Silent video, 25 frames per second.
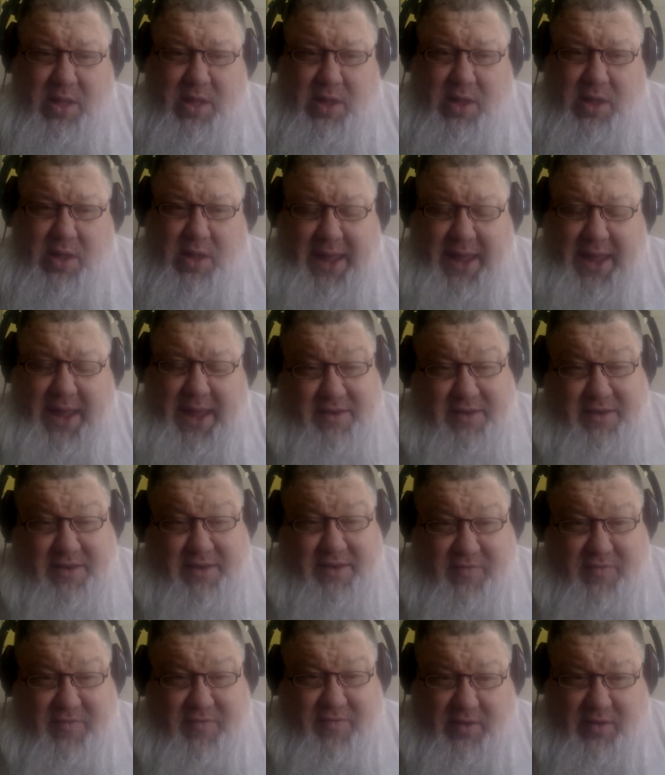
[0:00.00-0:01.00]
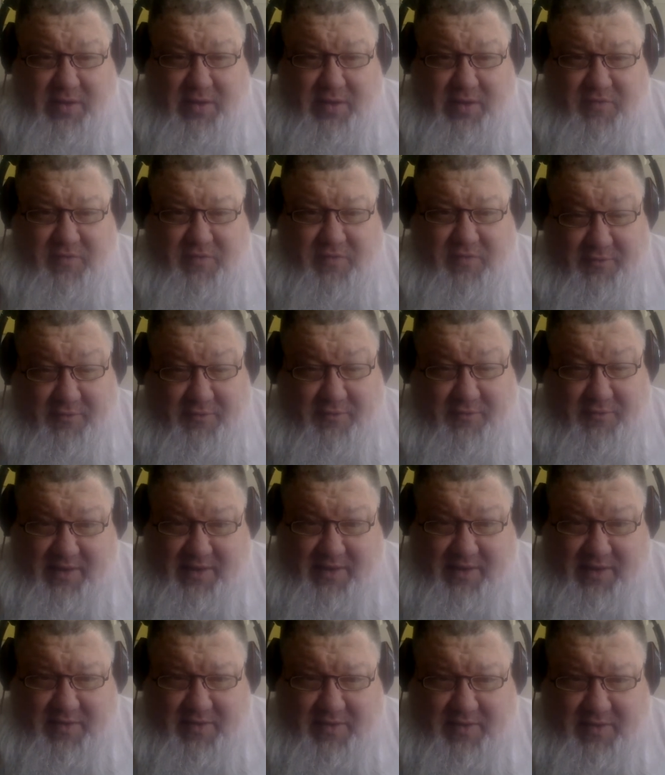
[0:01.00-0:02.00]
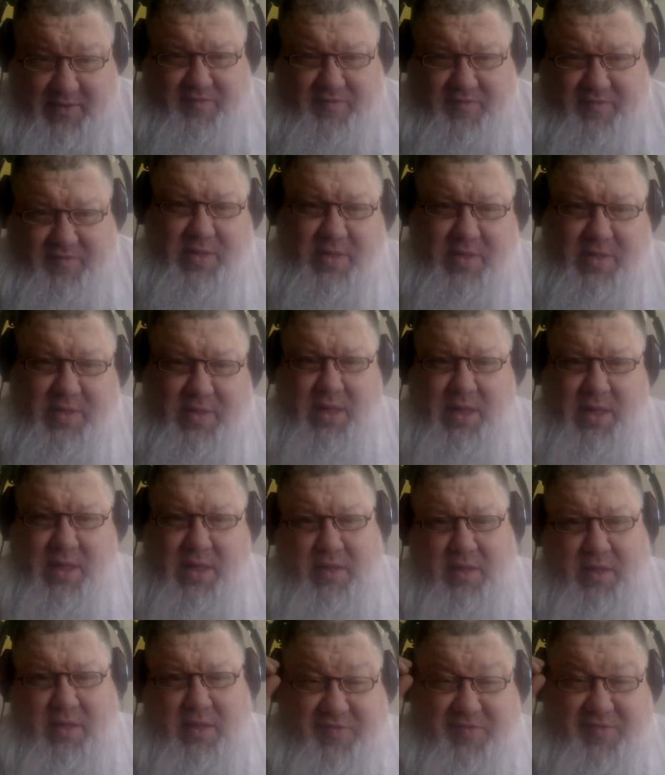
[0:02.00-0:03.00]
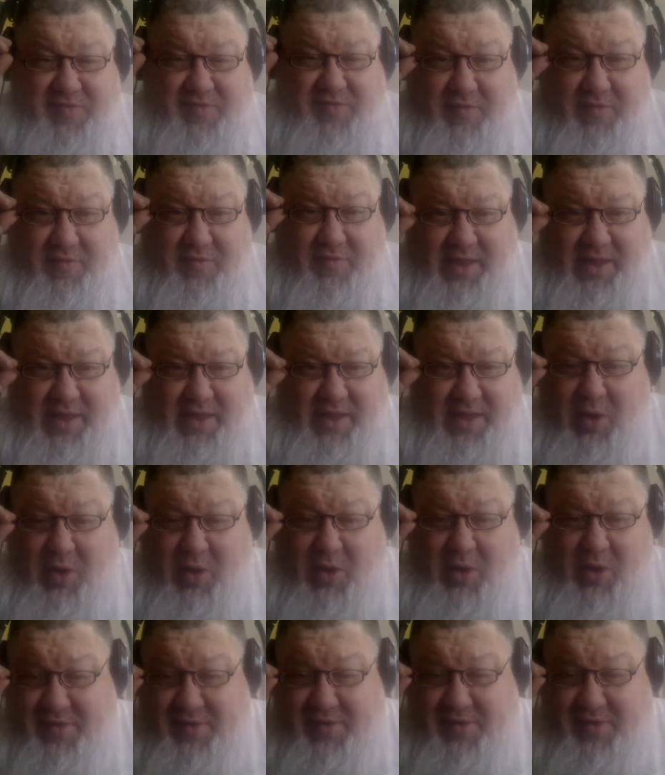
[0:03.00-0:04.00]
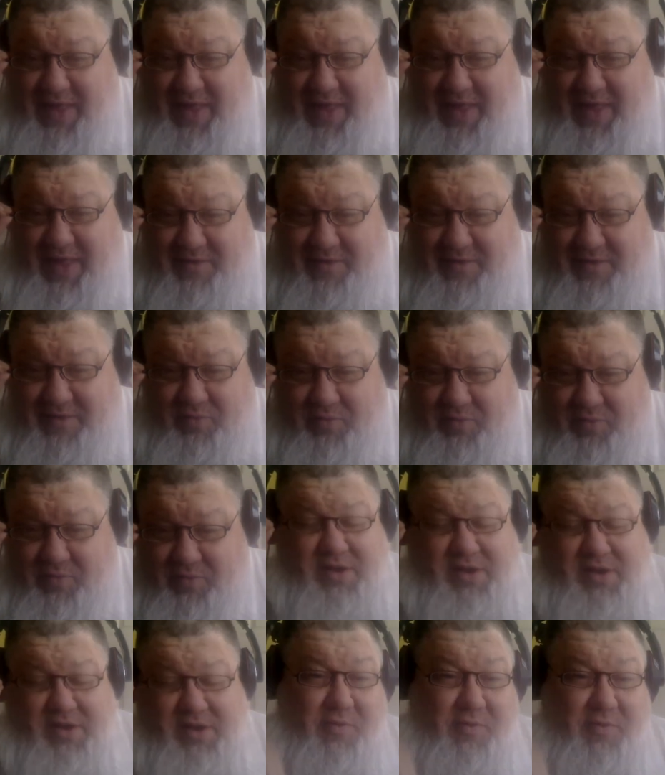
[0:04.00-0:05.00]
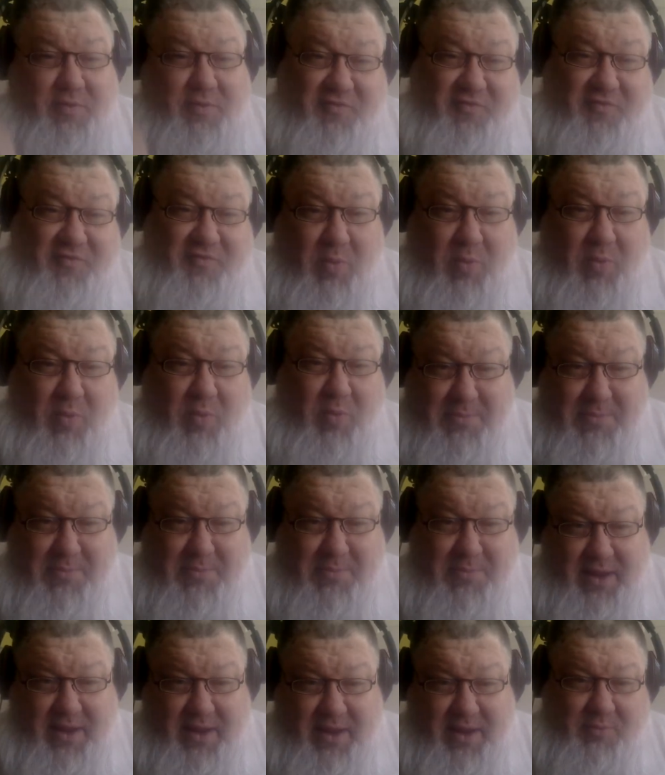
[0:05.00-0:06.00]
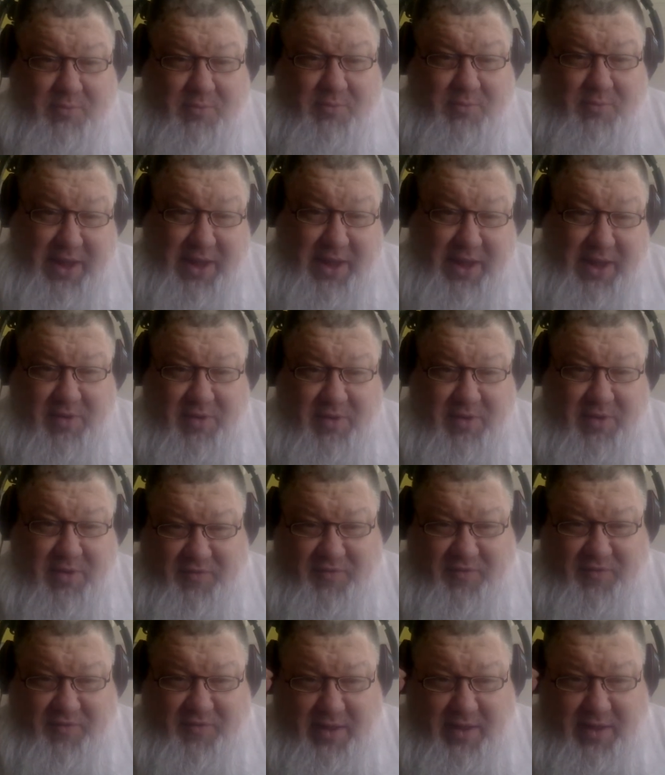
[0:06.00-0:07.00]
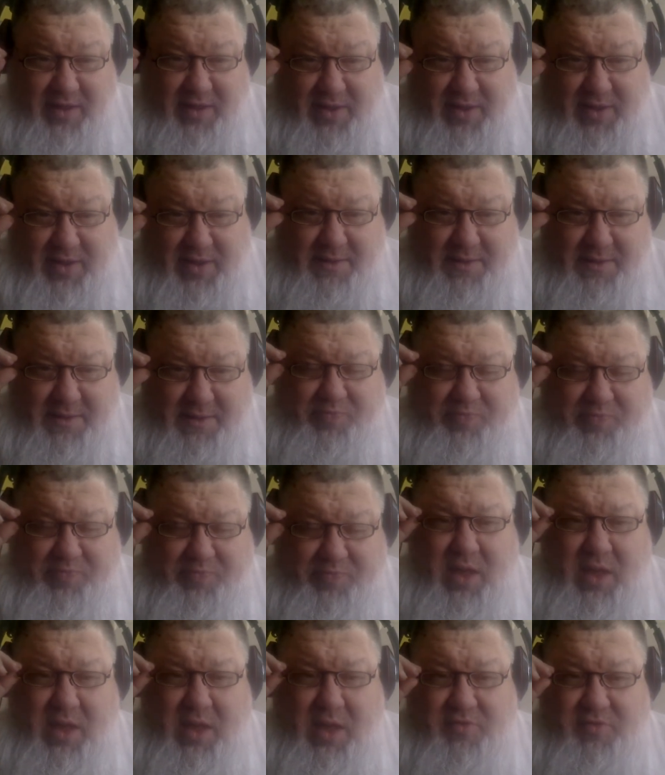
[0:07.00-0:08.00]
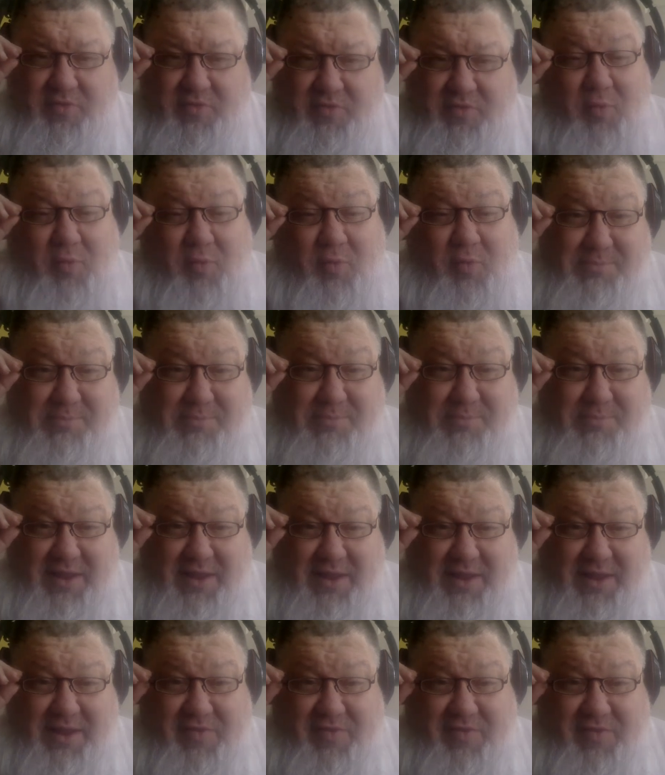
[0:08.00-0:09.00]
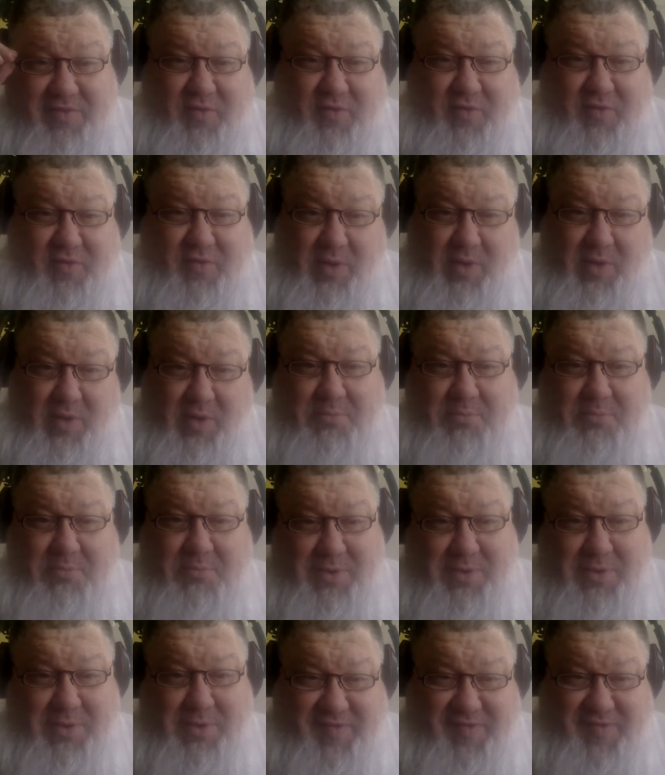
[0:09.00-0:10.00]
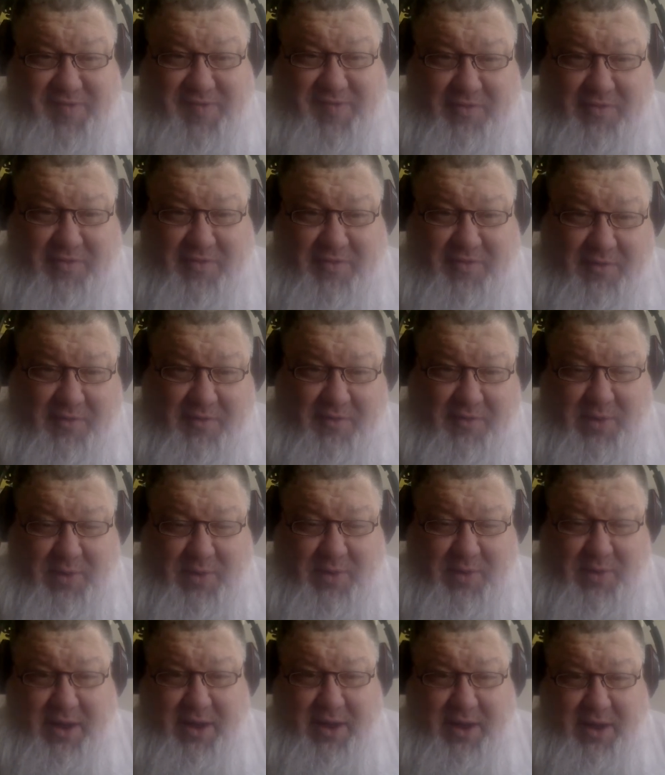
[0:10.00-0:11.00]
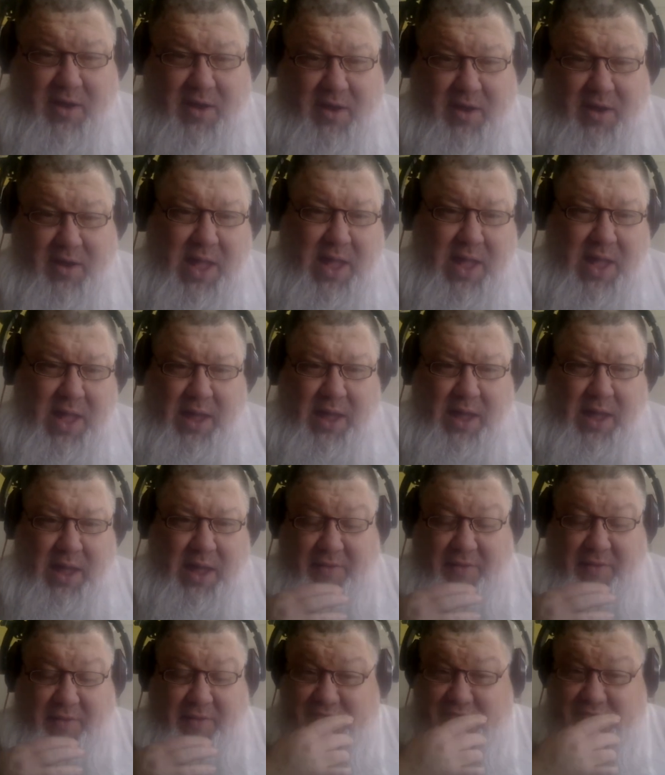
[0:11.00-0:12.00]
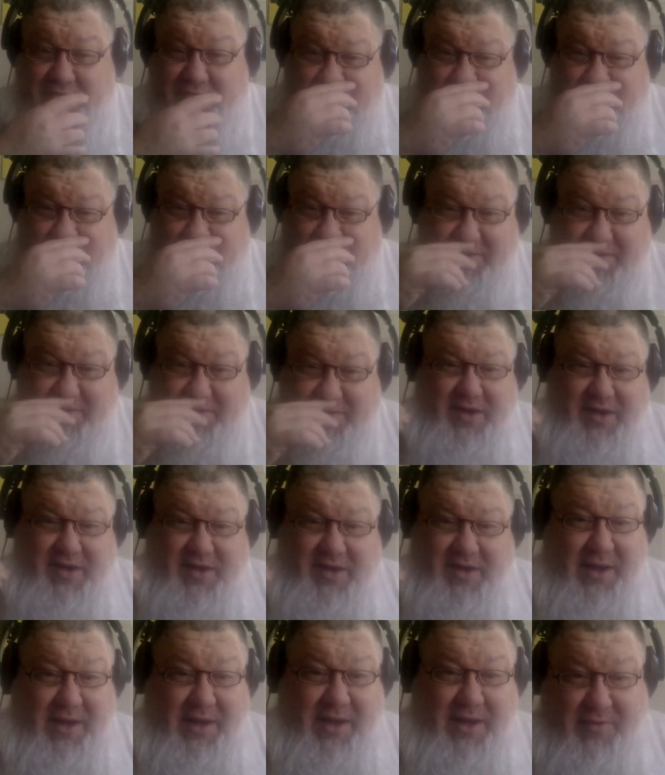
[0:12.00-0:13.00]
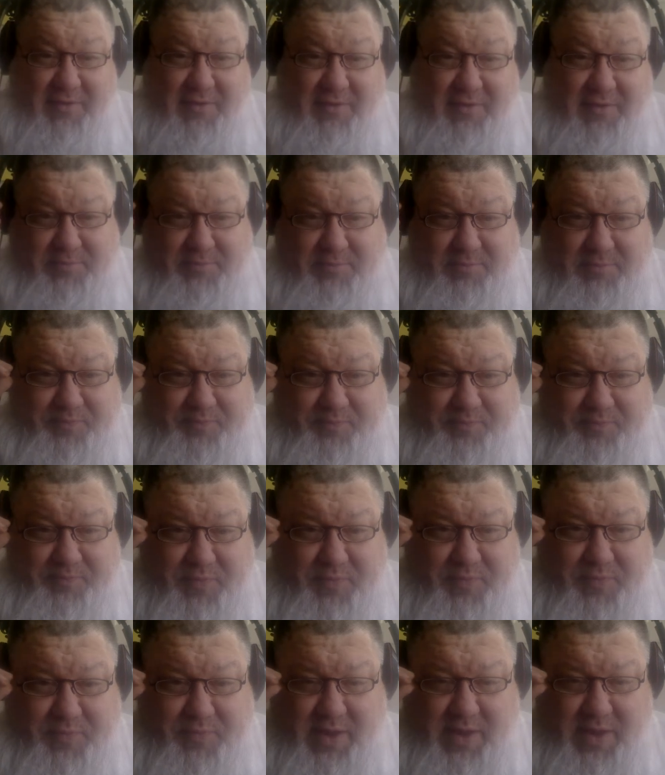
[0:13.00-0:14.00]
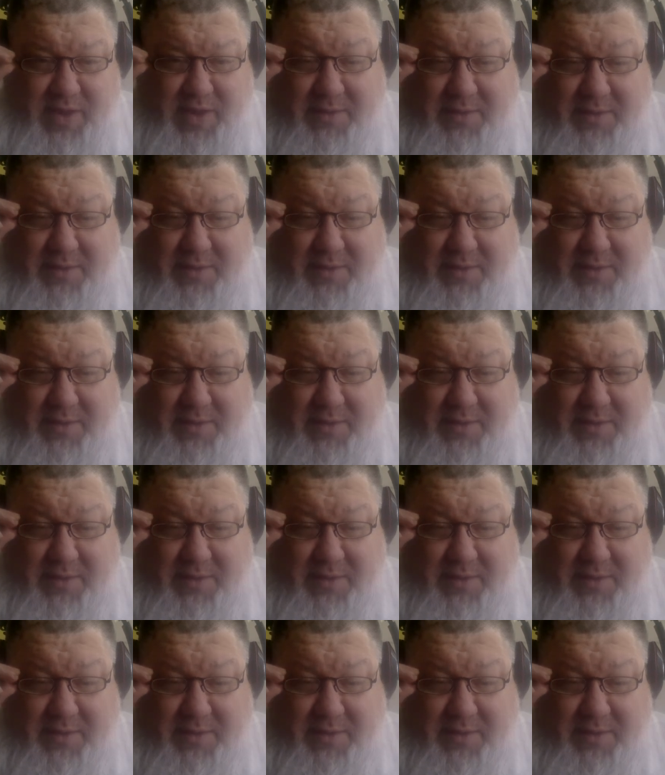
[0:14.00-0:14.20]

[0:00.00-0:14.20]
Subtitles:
and to their families, let's all take a moment of silence. We're going to do this for 1 minute and we'll get restarted, okay? So for 1 minute, let's do a moment of silence for everyone here that lost their lives on 9/11. Okay.